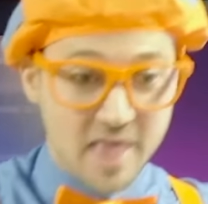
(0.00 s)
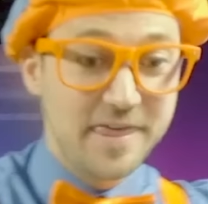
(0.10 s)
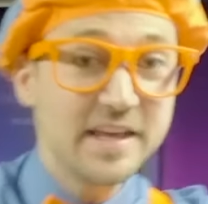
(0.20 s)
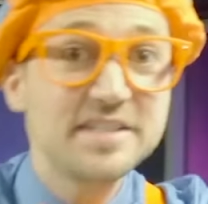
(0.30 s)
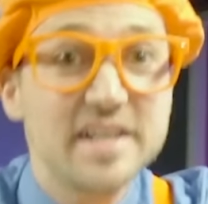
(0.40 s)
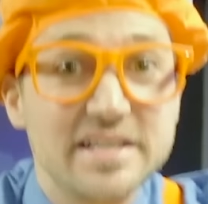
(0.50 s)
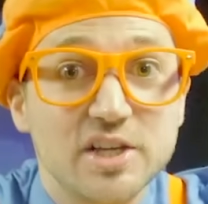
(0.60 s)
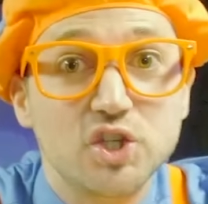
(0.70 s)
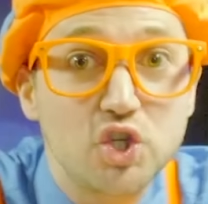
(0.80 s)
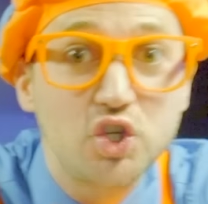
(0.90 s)
This is
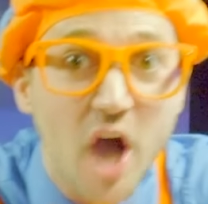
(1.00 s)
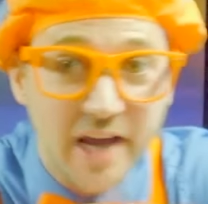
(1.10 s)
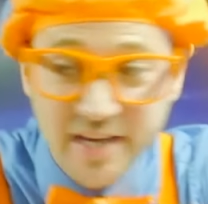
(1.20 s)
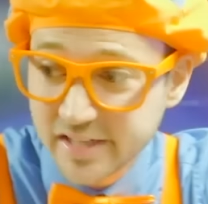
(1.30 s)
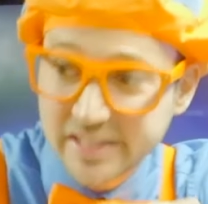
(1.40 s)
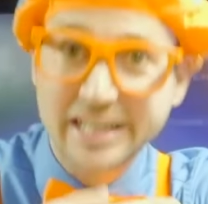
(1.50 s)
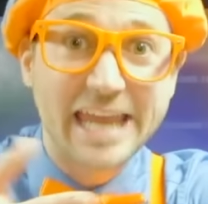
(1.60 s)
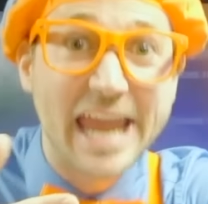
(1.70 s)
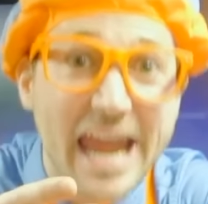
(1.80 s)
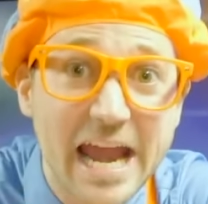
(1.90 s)
a giant
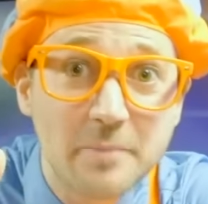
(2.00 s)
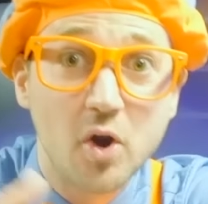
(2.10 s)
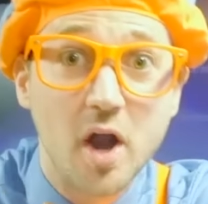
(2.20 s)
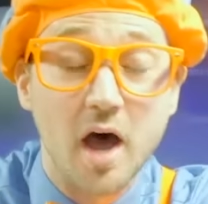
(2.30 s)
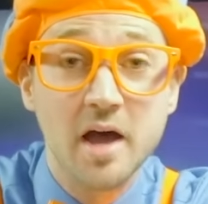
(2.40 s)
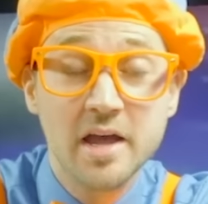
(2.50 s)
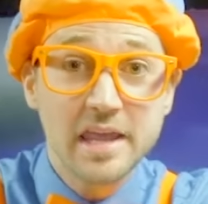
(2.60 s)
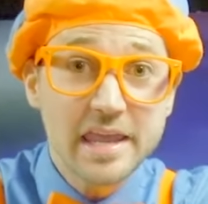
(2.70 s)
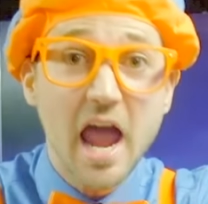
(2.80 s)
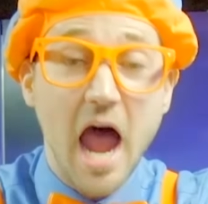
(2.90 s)
camera.
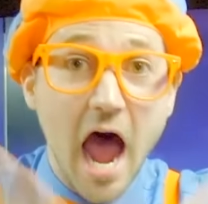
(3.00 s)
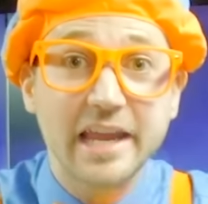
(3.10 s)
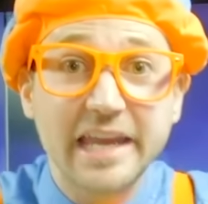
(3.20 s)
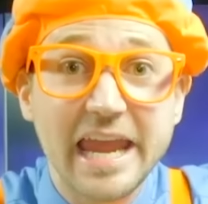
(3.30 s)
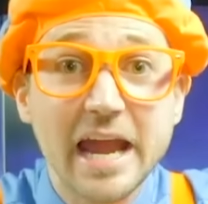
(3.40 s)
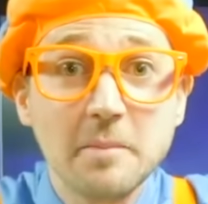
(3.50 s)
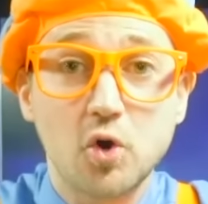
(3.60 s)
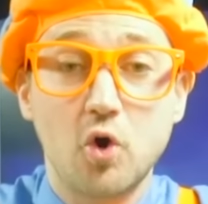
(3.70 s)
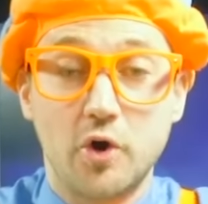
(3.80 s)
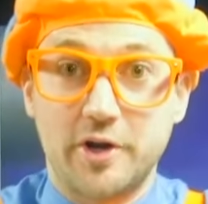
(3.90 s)
Yeah, a
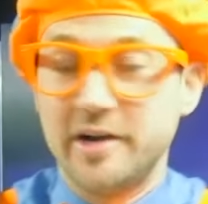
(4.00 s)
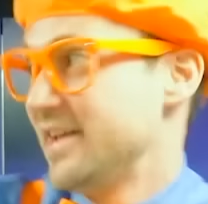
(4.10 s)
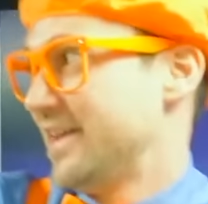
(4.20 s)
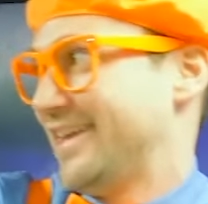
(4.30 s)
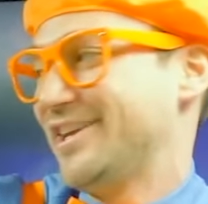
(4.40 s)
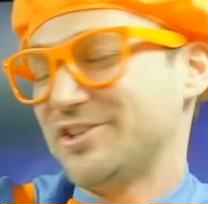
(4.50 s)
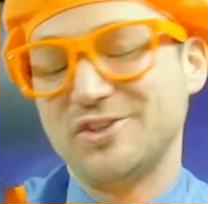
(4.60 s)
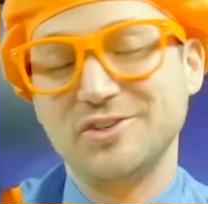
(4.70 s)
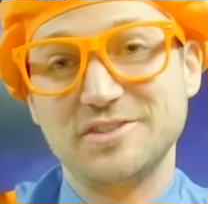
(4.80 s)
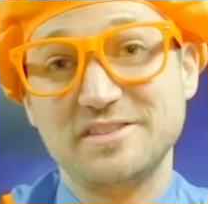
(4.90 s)
camcorder. It
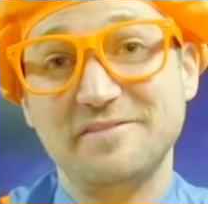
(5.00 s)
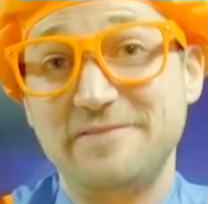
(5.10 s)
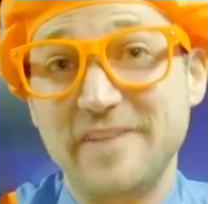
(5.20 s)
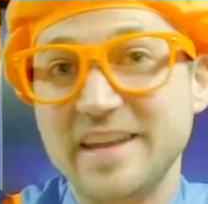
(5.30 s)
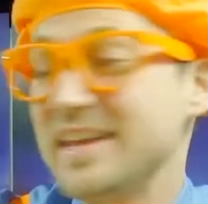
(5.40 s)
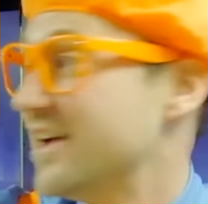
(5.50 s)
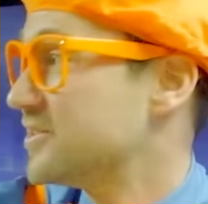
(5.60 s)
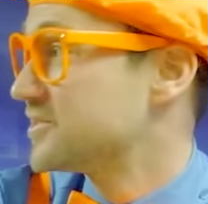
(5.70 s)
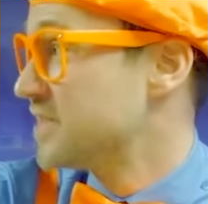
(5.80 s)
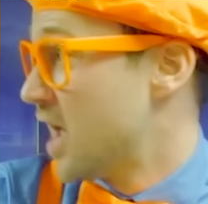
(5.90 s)
shoots
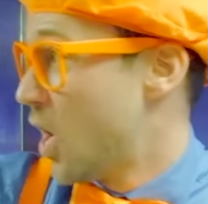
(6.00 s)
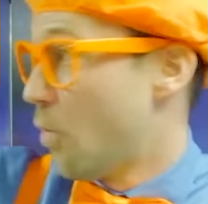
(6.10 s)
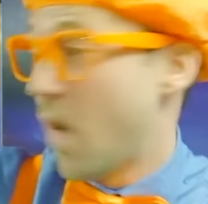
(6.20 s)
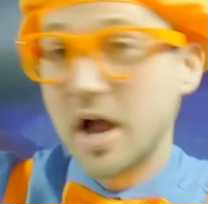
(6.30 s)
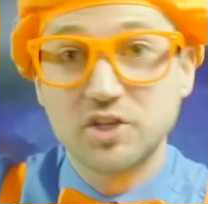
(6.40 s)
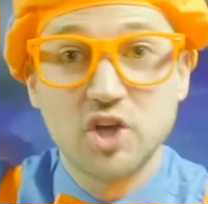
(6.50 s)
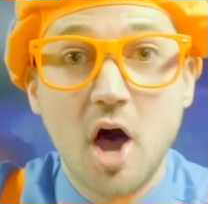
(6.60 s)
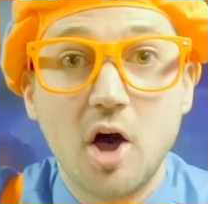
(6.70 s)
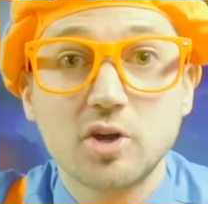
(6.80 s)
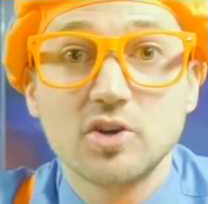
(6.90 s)
videos. Watch,
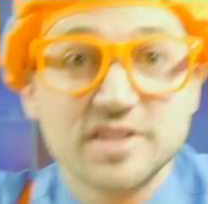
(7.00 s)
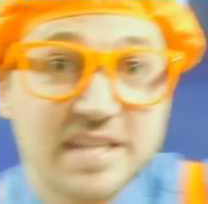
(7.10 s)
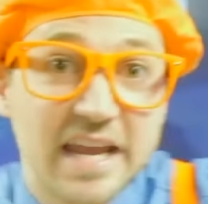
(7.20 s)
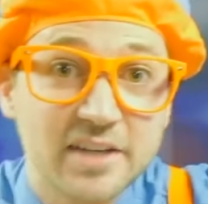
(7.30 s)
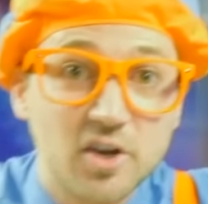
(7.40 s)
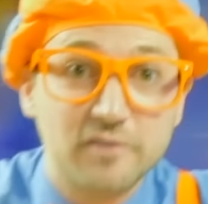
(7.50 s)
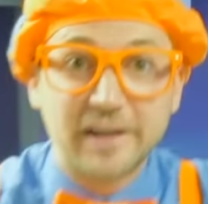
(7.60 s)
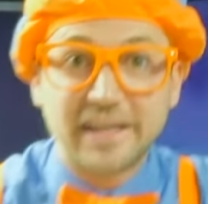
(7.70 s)
I'll go stand over